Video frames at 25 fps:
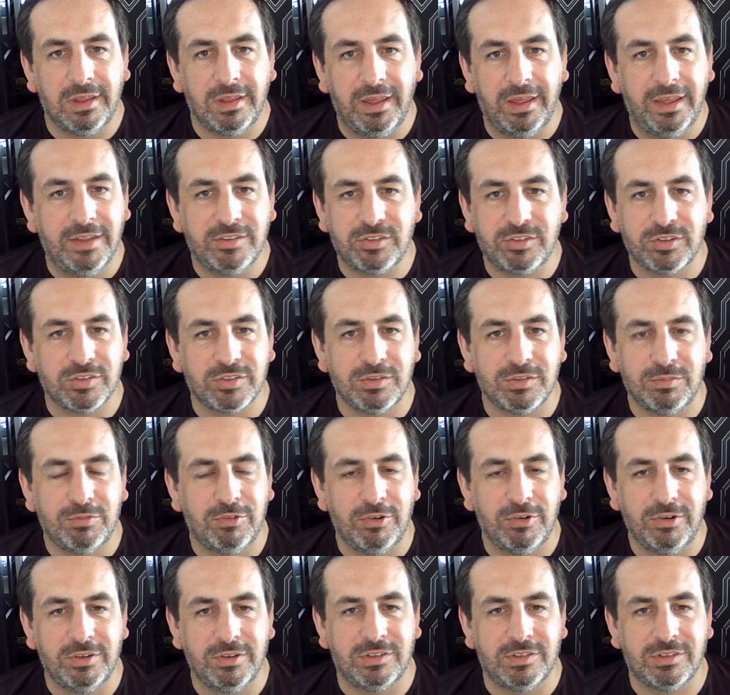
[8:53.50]
here's just some
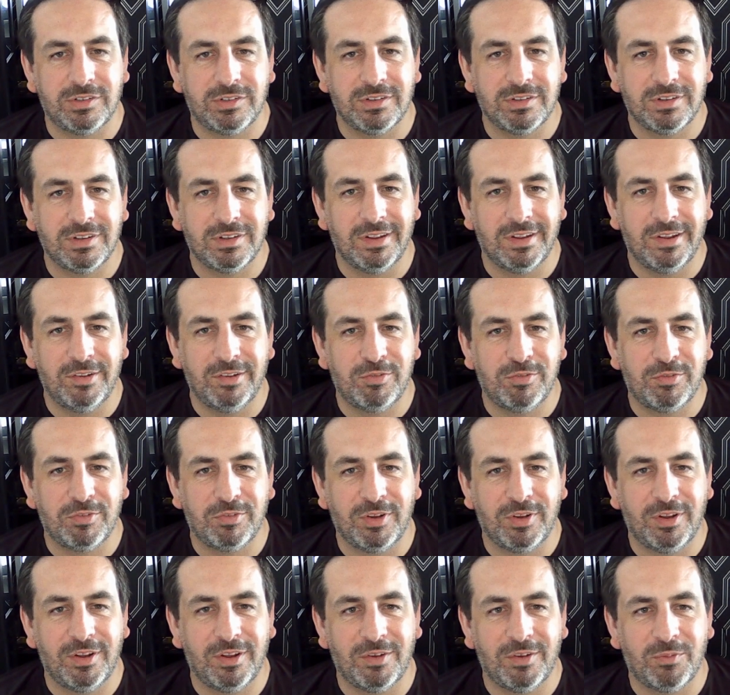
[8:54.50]
footage of
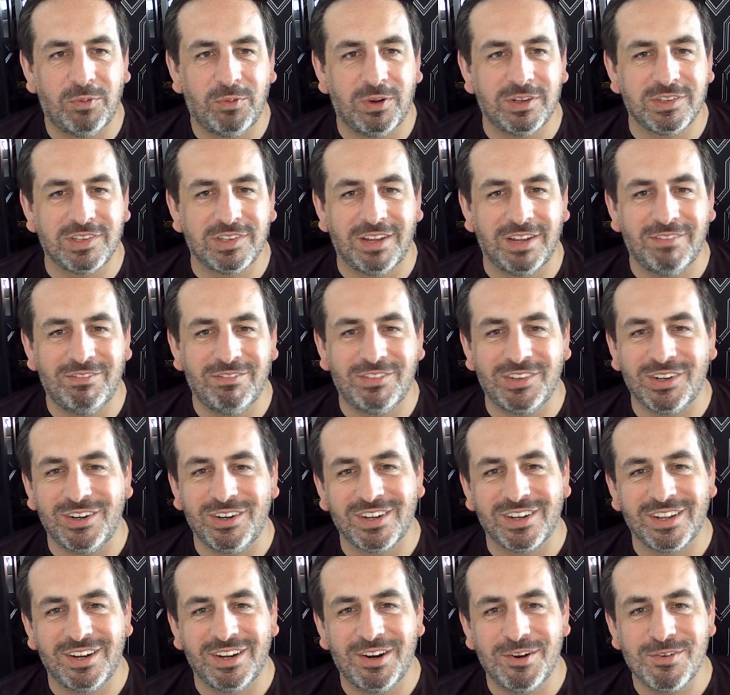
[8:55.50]
whilst I'm
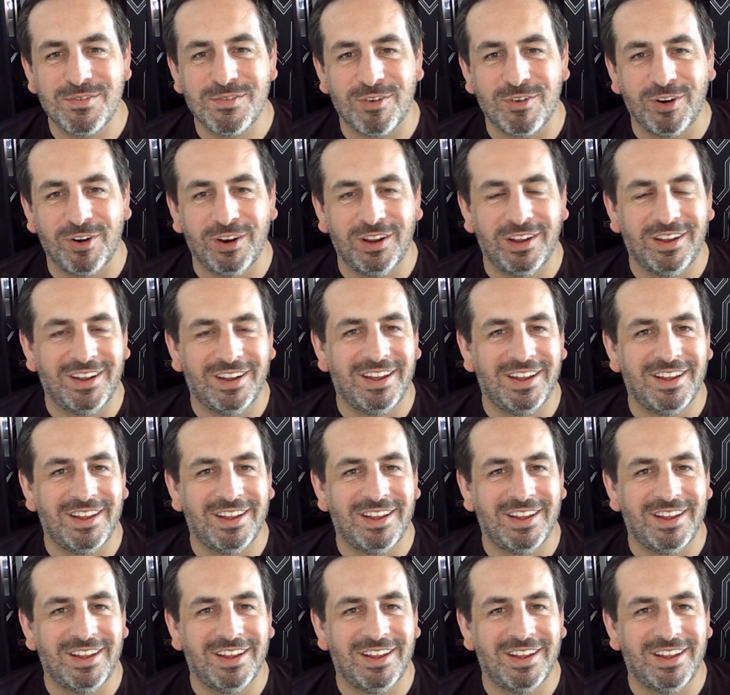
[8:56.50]
talking over it.